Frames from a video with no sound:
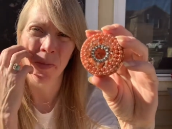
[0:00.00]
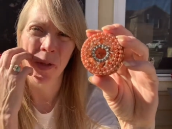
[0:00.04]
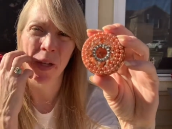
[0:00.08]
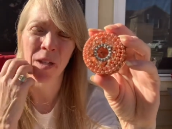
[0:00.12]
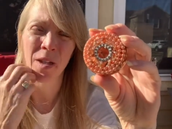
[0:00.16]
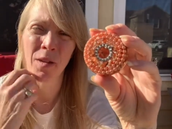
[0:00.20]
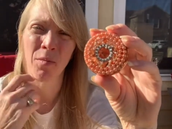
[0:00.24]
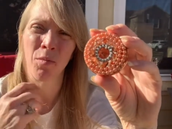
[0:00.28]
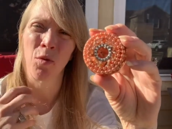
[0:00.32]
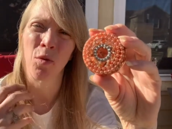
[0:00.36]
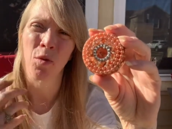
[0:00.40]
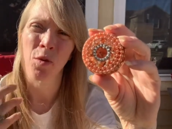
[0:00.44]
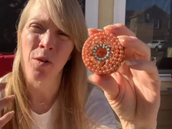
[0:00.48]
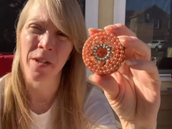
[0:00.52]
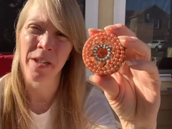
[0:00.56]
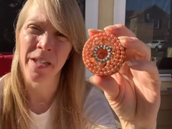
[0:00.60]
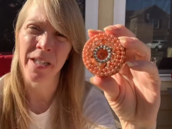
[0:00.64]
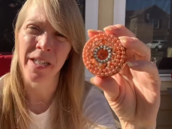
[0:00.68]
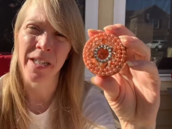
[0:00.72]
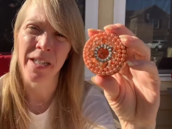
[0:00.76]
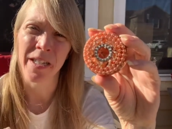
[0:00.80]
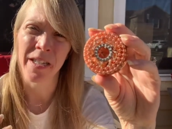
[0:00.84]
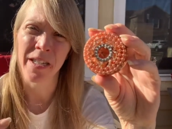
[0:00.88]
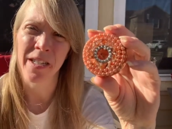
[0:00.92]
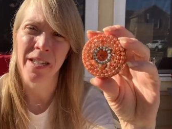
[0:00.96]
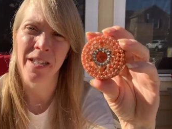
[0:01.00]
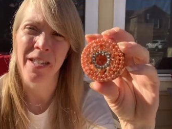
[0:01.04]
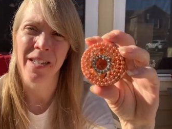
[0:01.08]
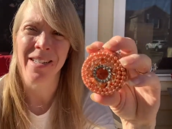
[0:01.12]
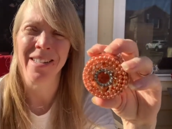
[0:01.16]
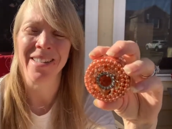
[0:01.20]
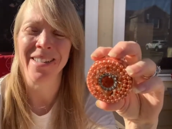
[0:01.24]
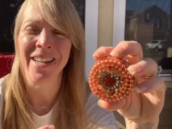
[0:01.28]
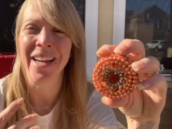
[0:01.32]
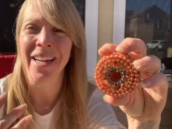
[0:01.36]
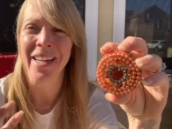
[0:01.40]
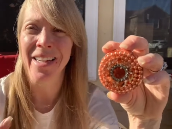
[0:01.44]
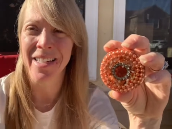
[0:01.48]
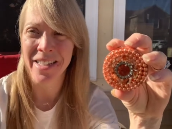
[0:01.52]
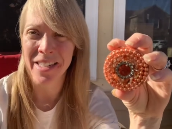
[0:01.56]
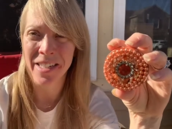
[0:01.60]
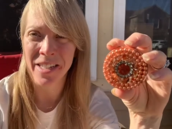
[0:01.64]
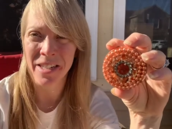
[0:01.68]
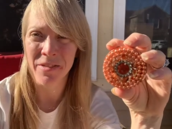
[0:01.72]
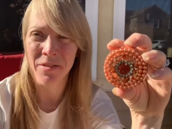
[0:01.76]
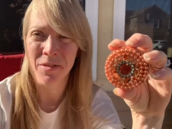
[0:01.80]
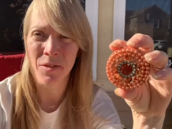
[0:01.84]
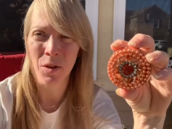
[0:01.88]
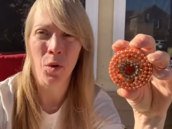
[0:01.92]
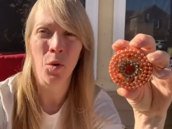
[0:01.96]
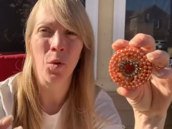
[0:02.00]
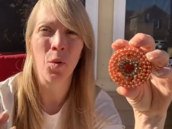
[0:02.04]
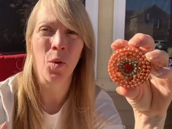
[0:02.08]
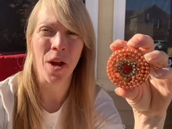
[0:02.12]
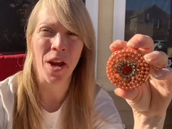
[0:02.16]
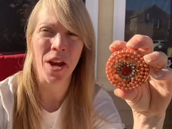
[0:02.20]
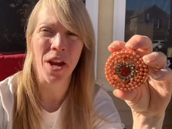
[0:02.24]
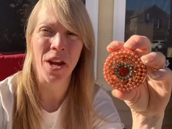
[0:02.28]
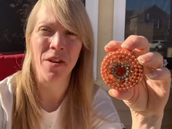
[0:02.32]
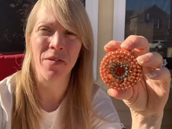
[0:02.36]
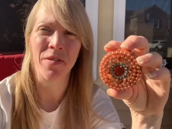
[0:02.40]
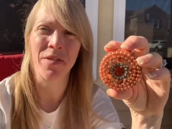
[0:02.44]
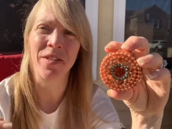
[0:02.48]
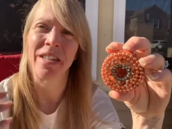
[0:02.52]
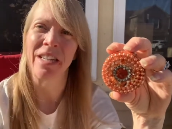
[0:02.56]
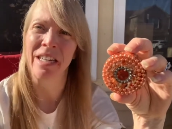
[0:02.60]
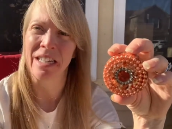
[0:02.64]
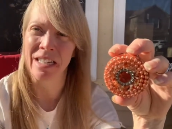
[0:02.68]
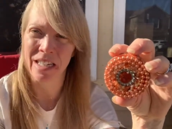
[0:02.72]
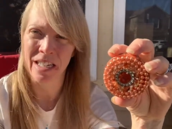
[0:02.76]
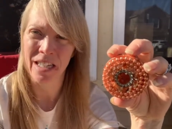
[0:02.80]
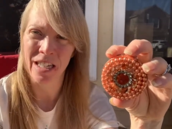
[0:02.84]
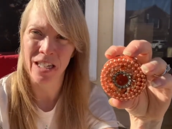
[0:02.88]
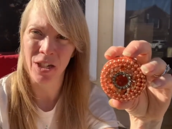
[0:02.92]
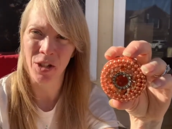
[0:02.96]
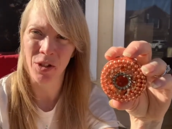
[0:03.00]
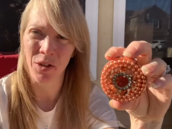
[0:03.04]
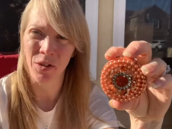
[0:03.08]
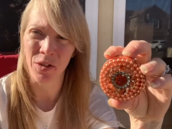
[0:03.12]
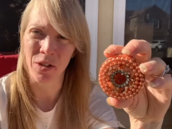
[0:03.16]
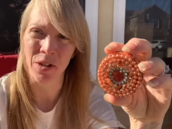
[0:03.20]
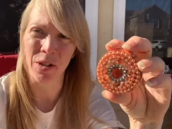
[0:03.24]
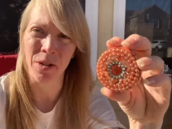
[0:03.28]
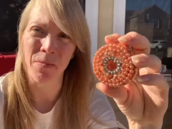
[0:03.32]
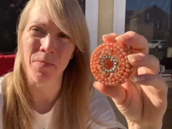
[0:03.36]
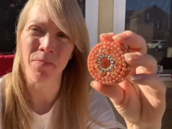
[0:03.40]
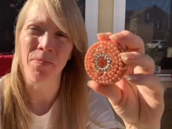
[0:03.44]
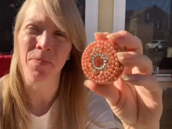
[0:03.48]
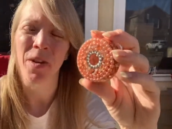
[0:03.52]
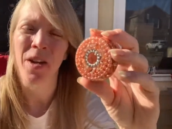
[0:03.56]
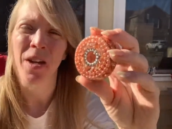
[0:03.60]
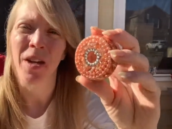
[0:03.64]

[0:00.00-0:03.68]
and the more dense negative waves and clear them.